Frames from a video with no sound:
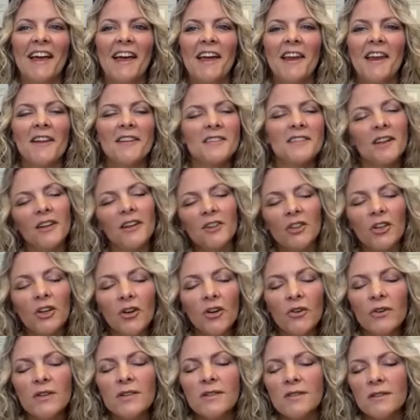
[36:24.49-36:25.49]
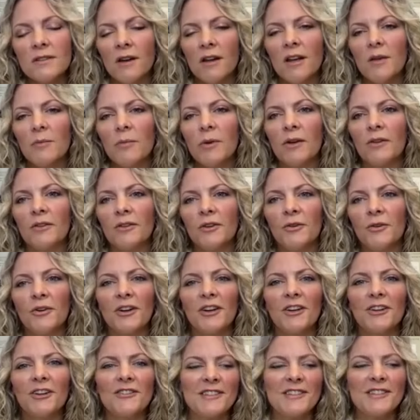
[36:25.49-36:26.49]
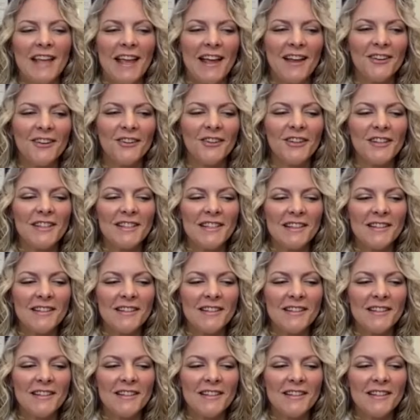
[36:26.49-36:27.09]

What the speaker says: And I say, no, it's not about lowering your standards.